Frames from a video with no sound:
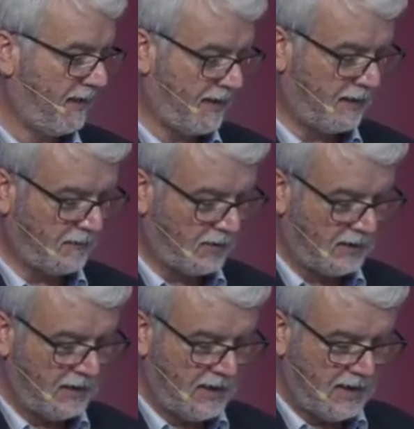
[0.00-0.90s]

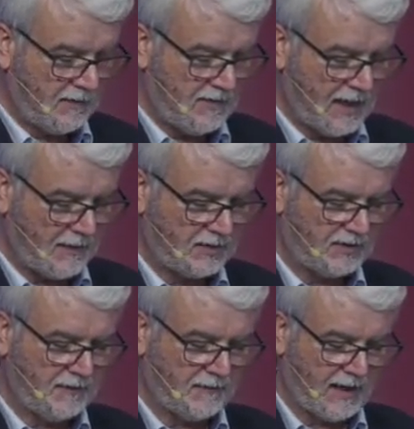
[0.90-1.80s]
Therefore, we have to
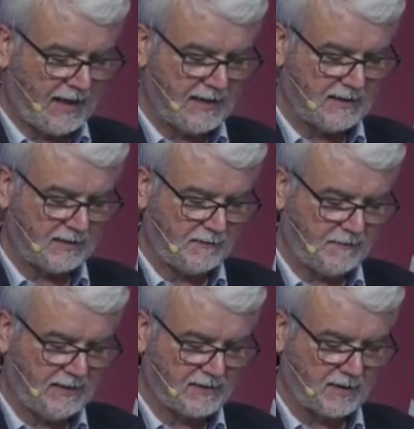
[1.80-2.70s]
define the fields of